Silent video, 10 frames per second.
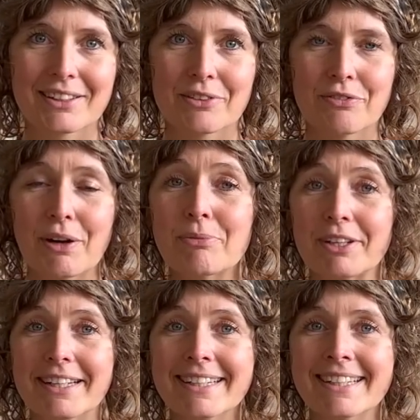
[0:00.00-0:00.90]

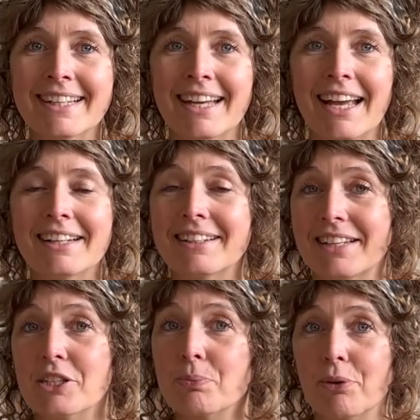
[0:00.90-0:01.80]
fabric, and
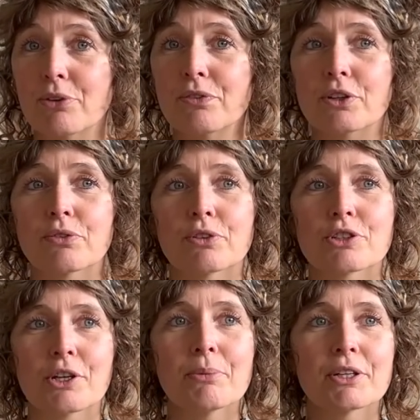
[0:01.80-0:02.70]
that's perfect for
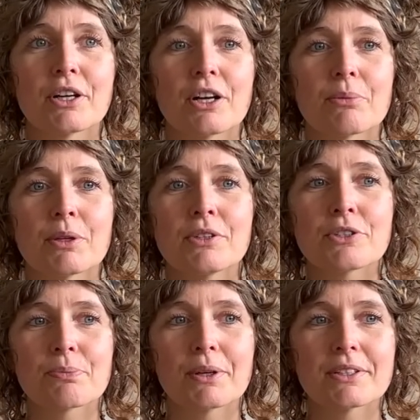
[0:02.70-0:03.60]
summer
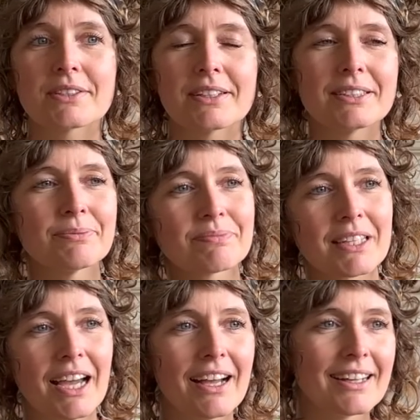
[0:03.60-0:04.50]
garments. But
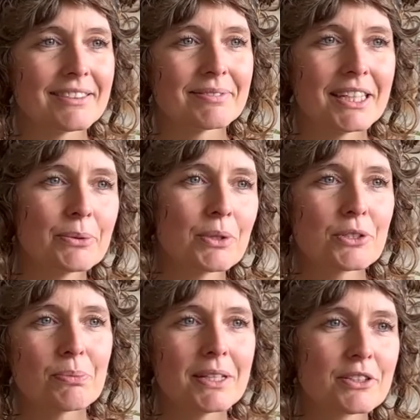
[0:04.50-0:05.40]
it
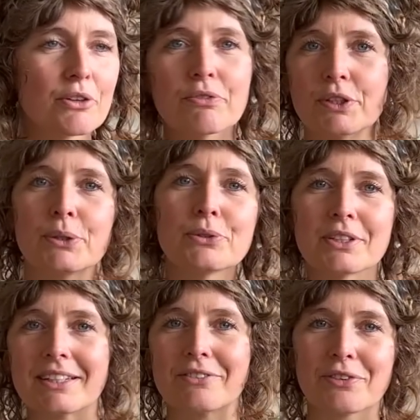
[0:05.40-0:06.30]
was a bit
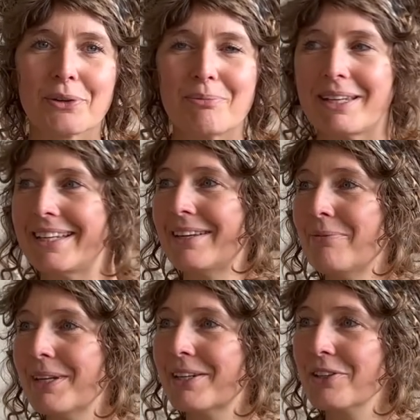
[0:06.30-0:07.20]
confusing for me
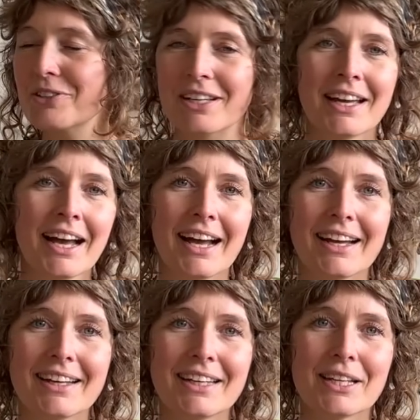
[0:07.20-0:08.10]
because
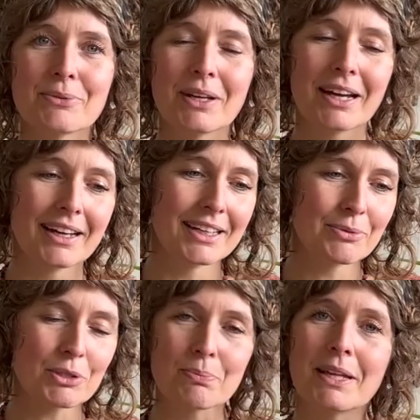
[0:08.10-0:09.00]

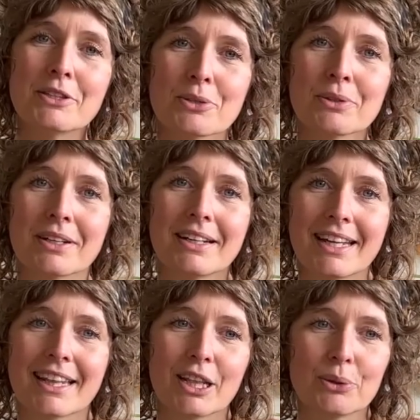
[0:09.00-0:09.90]
it was meant to
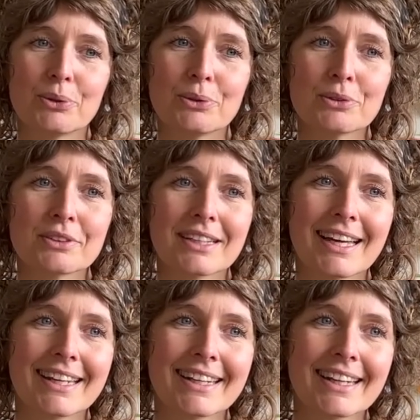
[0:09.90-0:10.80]
knit loose,
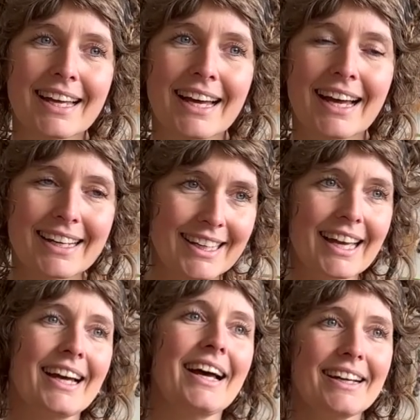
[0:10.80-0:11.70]
and
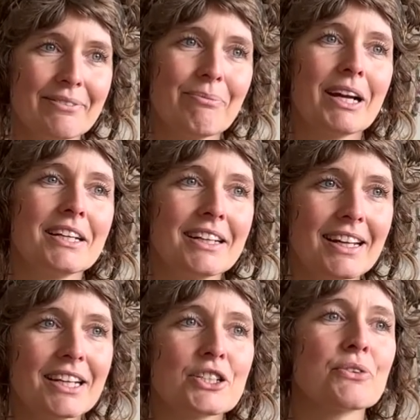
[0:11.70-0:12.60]
yeah, my
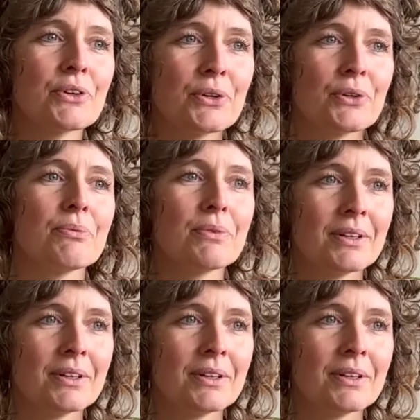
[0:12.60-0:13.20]
natural